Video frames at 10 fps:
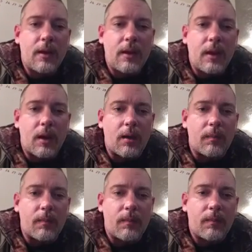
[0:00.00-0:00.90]

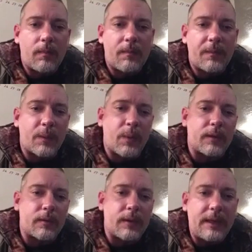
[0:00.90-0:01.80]
that
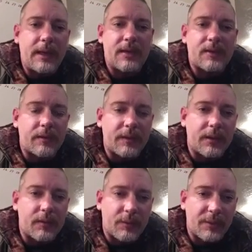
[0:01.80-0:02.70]
when he exited the
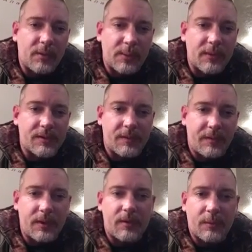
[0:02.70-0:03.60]
vehicle, the rear wheels of the
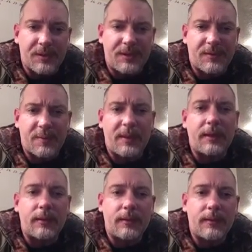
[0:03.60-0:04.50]
vehicle were still
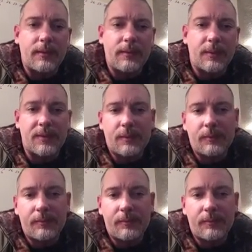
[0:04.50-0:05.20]
spinning, which